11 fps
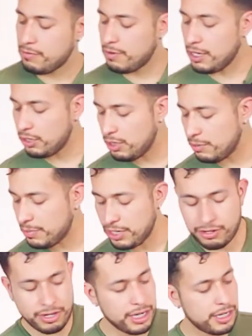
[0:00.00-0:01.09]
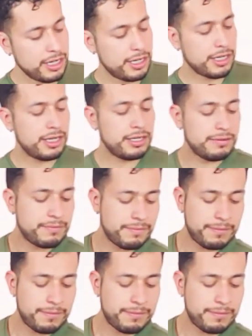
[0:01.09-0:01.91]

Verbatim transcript: Follow up by your grenadine again.